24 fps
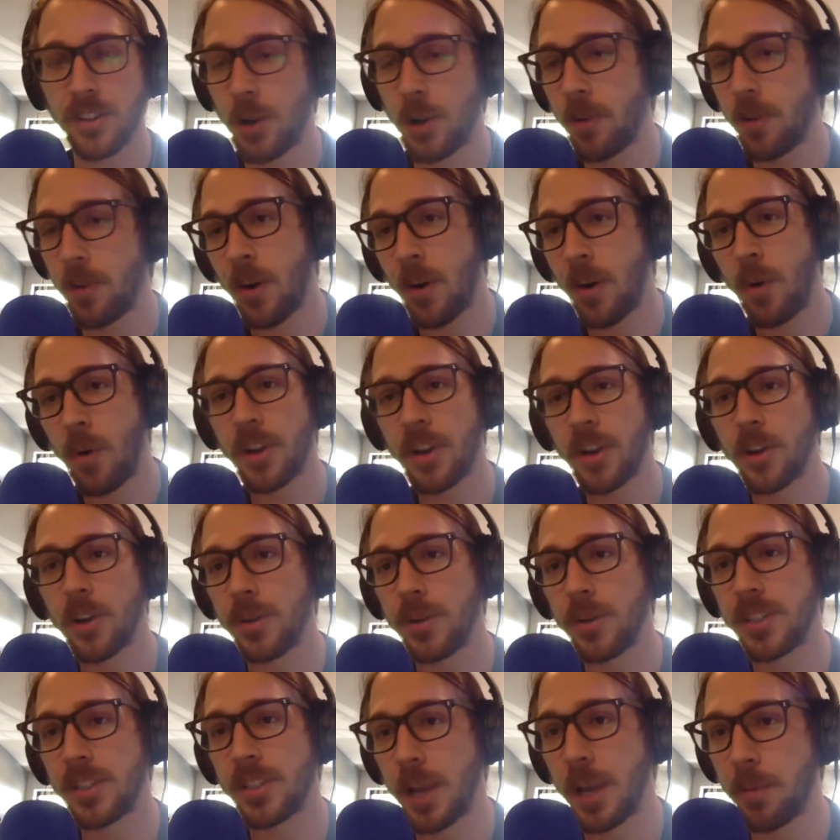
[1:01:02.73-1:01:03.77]
If I want to go to
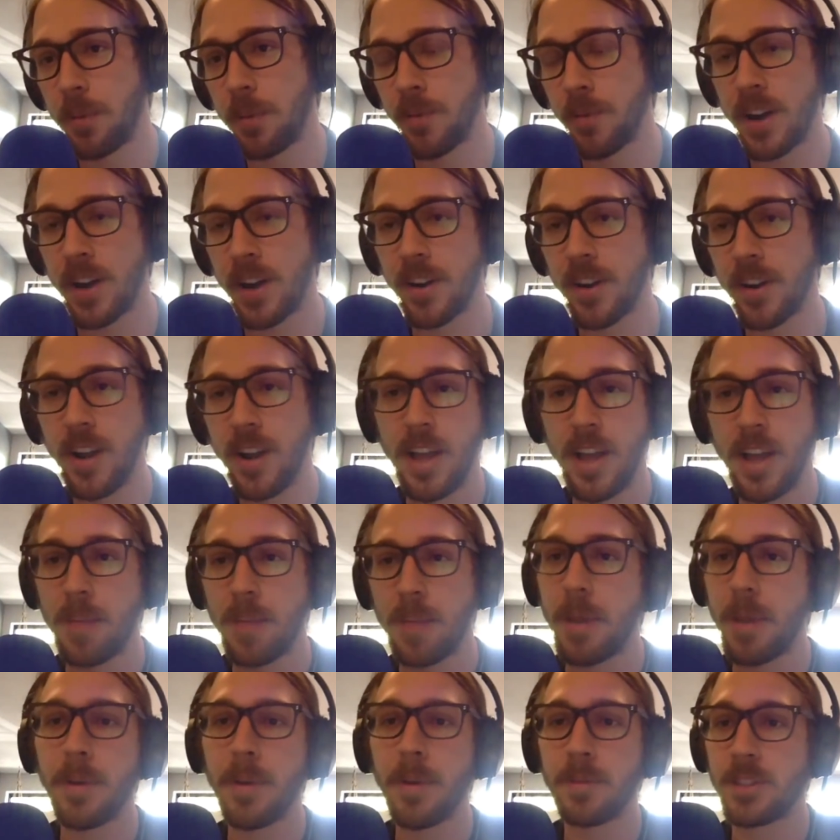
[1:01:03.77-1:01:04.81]
a staking provider,
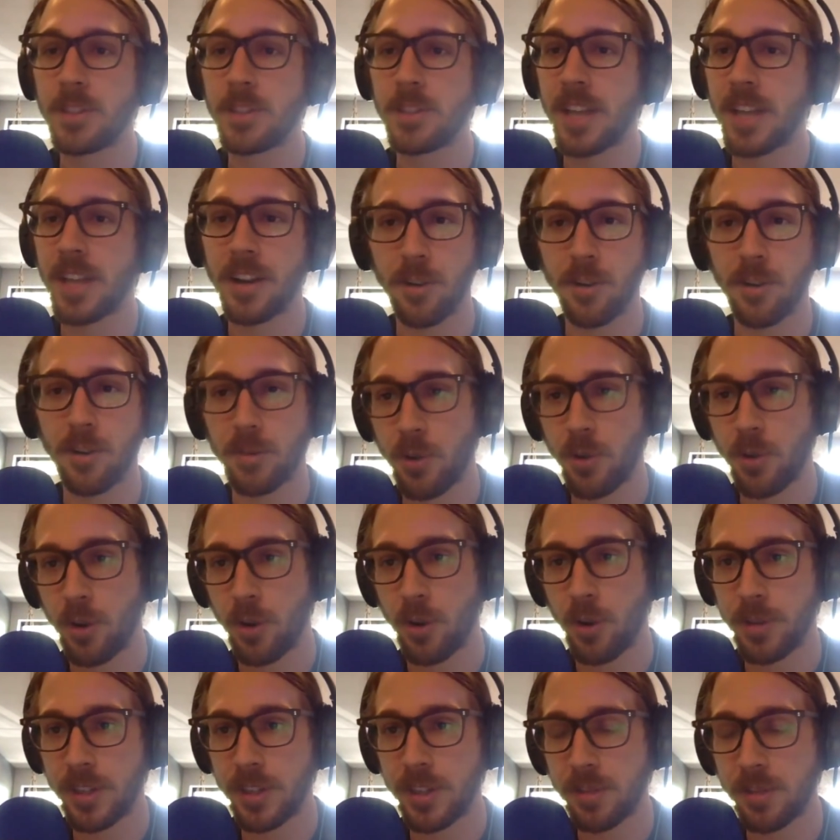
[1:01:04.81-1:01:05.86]
maybe I'm just not going with
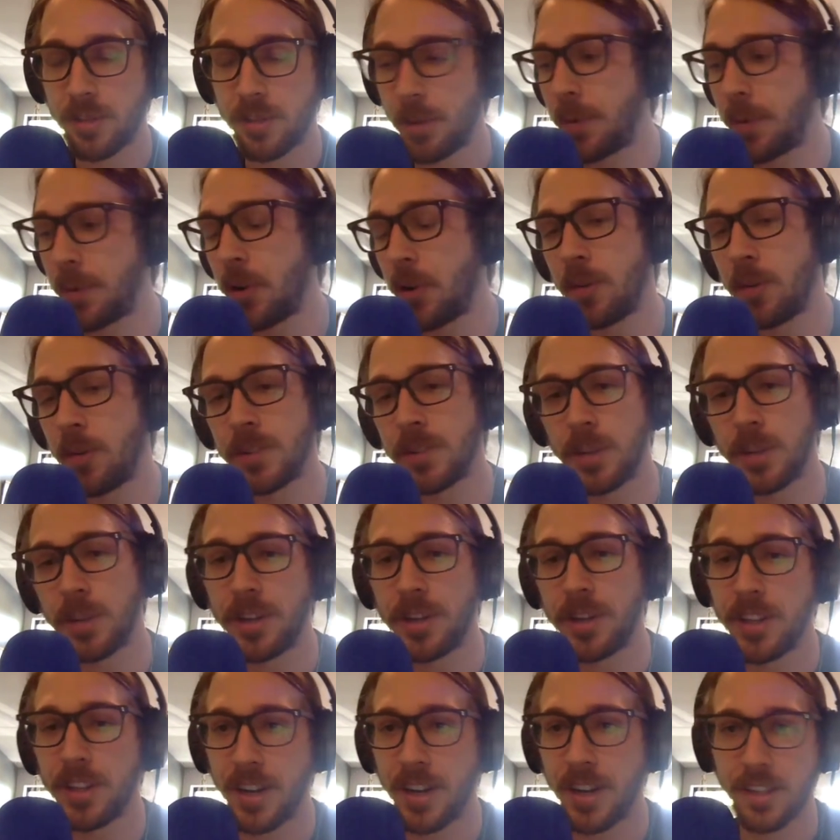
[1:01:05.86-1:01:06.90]
Coinbase. Maybe I'm going with
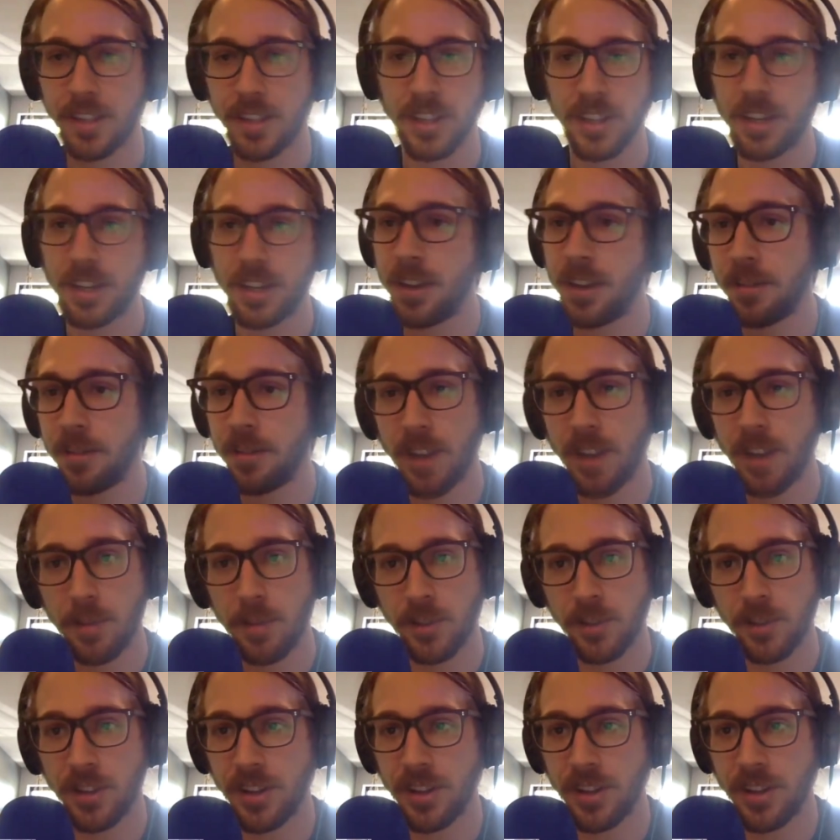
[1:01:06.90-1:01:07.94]
somebody that has like
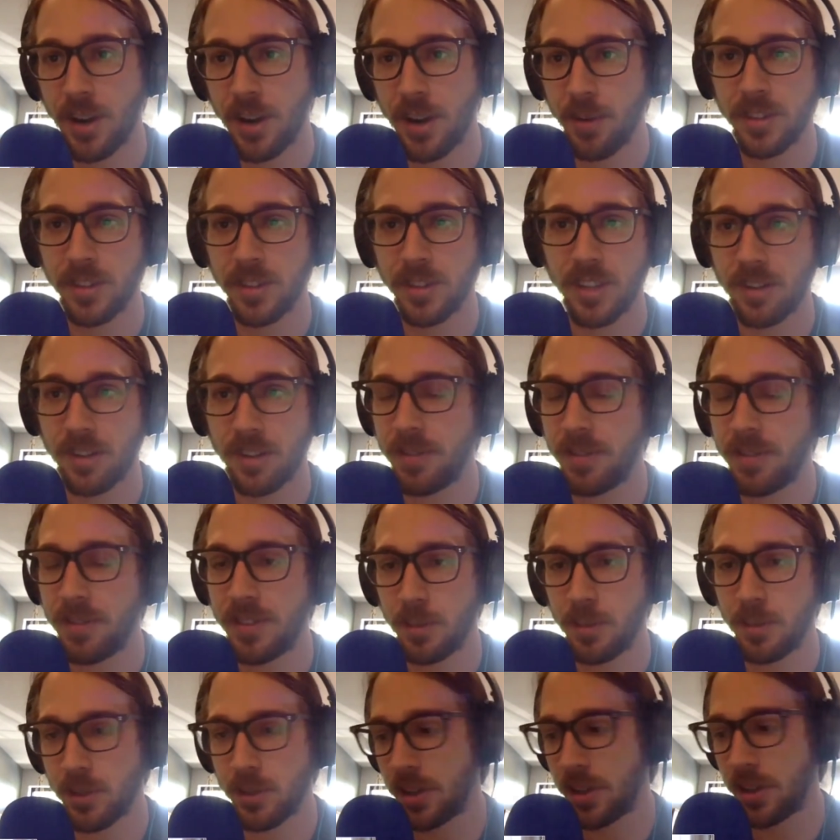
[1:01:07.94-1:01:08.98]
5% of the network instead of
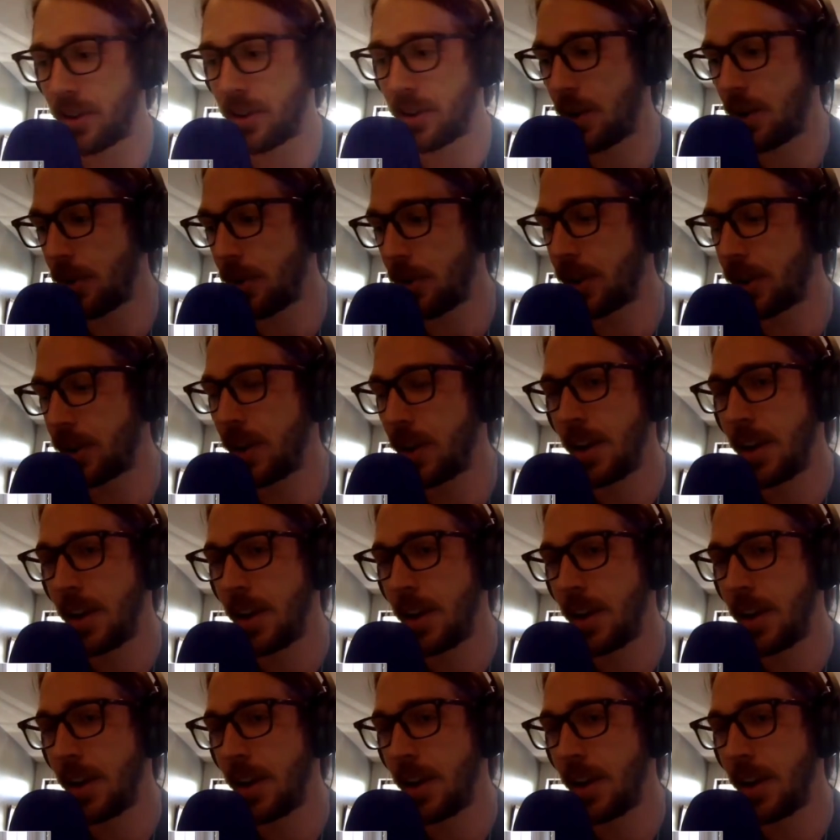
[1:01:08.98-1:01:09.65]
15% of the network.